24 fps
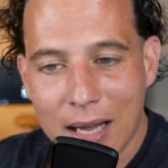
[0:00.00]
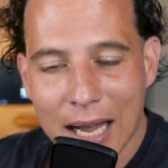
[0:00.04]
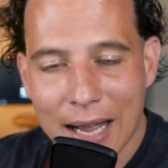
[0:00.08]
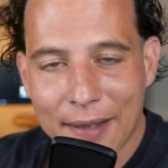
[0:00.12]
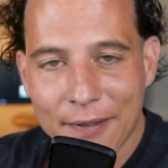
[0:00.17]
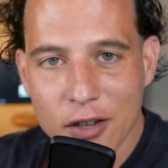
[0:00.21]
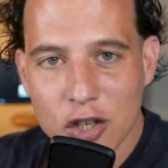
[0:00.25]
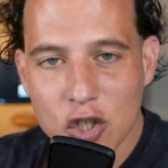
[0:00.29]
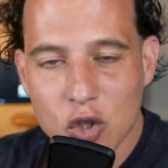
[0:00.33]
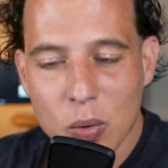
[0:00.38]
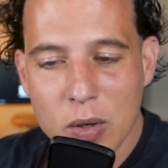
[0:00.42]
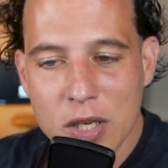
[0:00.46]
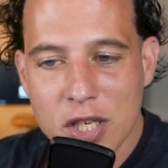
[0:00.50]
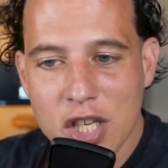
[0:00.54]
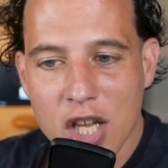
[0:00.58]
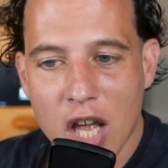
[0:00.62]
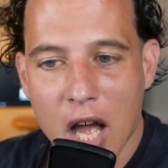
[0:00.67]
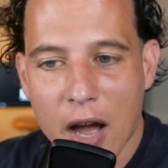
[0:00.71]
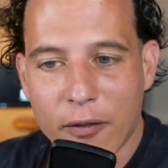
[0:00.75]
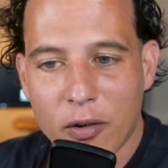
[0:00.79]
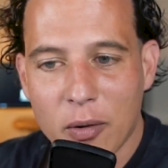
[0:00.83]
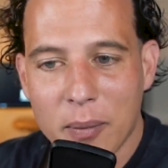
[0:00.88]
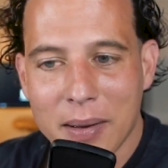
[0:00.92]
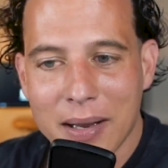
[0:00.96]
And the Swiss
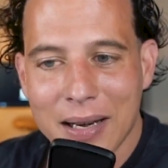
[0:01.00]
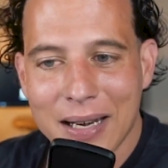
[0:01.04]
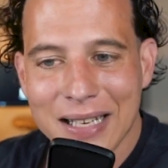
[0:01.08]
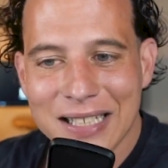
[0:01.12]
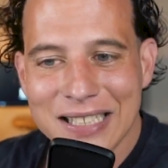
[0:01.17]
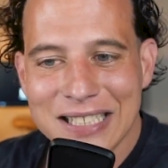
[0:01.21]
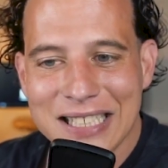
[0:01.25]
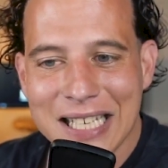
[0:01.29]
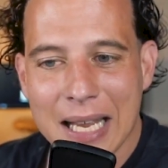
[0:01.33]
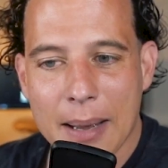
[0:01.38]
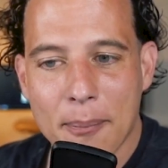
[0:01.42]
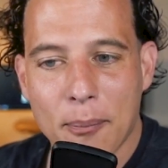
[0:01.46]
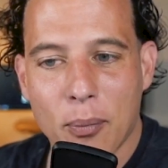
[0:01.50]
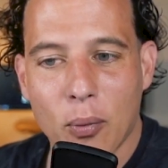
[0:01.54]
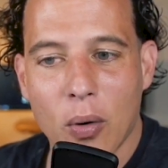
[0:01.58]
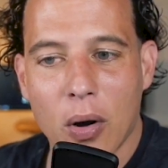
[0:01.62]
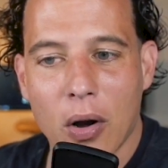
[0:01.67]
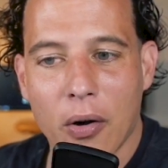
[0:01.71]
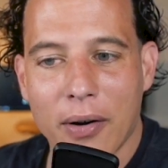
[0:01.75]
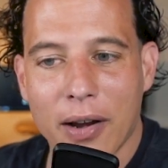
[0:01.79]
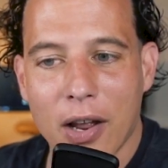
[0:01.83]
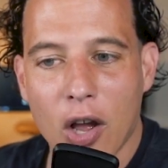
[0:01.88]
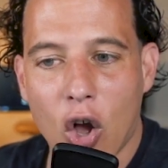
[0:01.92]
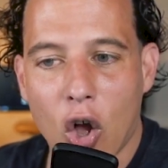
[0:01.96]
government
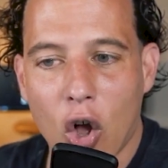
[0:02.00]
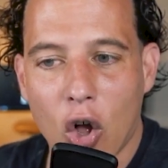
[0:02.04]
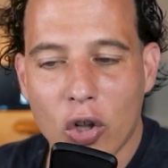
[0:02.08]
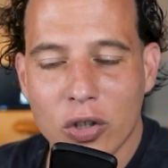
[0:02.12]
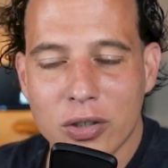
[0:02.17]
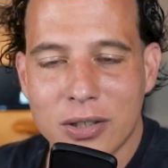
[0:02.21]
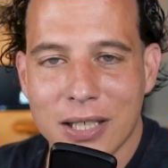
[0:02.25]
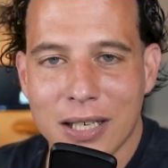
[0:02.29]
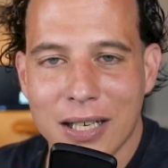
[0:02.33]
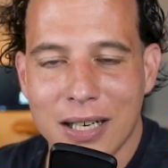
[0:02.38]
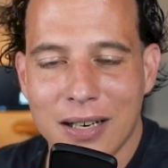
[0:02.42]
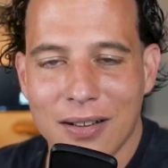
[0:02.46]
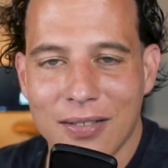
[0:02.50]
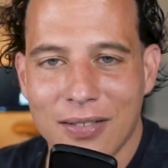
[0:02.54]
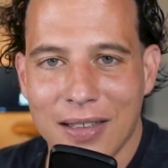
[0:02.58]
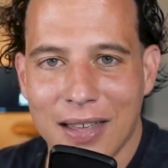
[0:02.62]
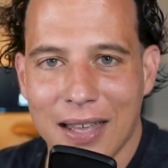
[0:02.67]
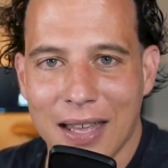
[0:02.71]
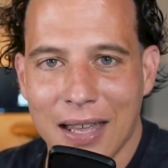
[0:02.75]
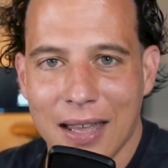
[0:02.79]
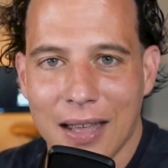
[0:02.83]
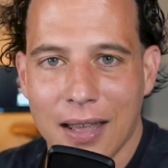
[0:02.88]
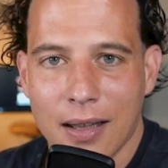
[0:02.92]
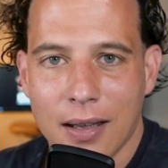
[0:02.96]
temporarily halted
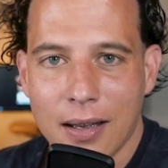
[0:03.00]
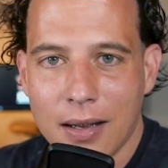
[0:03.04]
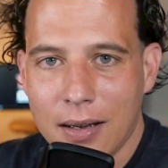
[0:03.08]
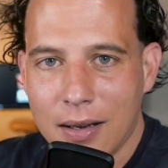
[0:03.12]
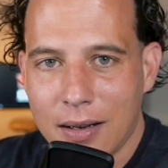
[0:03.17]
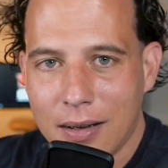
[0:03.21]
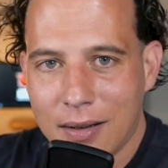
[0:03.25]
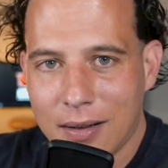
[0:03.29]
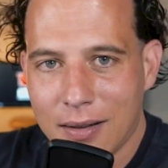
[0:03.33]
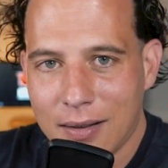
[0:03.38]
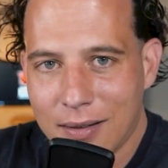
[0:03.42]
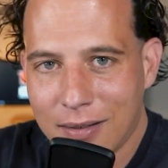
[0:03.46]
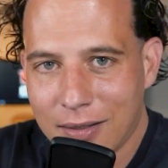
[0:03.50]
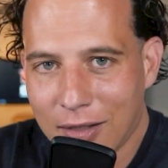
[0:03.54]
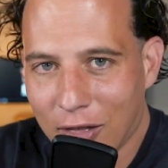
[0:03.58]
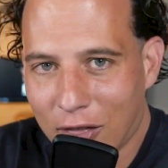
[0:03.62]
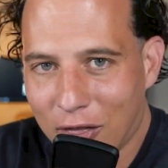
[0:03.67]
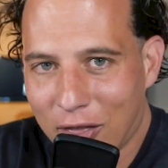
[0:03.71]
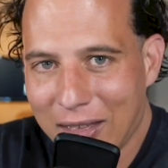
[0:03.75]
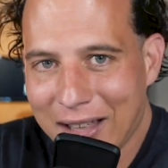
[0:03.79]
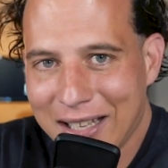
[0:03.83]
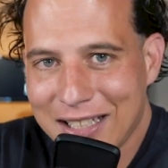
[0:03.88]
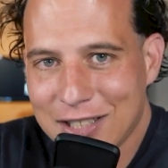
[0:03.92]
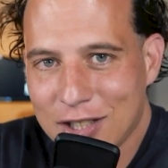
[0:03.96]
the
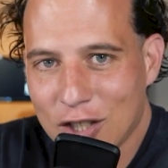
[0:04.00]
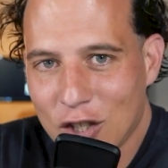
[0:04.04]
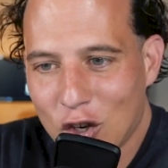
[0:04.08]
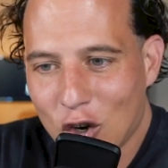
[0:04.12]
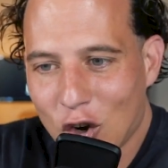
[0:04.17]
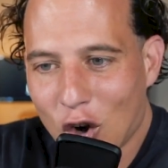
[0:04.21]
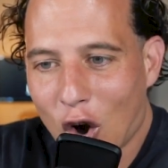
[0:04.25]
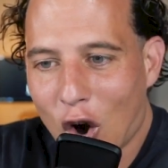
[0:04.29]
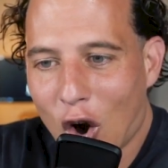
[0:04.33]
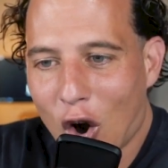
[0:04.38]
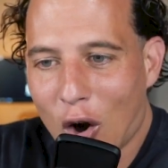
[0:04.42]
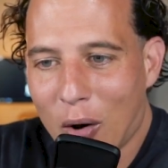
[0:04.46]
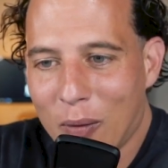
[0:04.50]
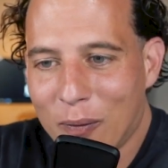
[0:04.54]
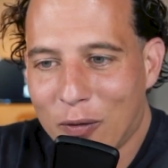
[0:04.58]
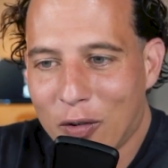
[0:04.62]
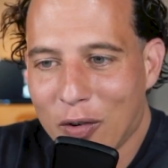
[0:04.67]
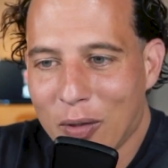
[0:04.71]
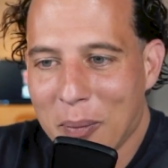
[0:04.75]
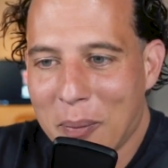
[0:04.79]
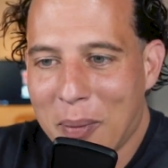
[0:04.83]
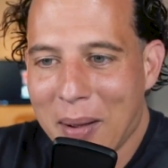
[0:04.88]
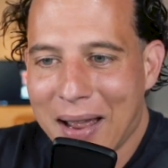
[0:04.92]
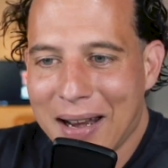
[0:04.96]
things in your arm
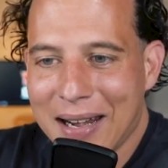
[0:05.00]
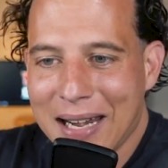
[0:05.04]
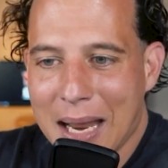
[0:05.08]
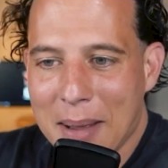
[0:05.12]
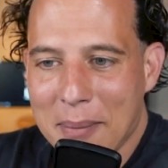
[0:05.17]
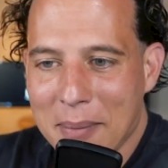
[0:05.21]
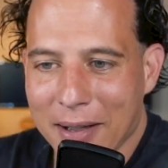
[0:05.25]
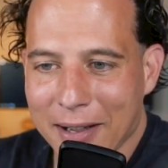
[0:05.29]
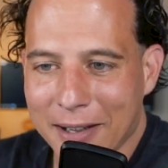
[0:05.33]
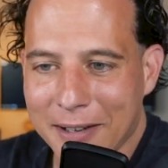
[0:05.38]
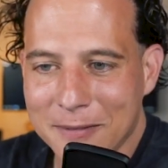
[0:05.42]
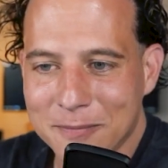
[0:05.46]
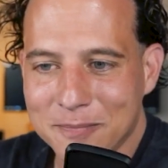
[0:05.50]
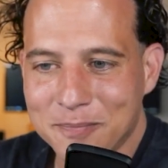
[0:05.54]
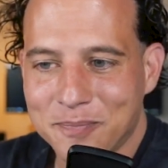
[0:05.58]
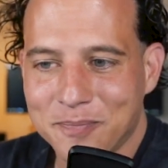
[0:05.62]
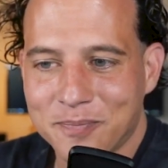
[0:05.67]
for the pandemic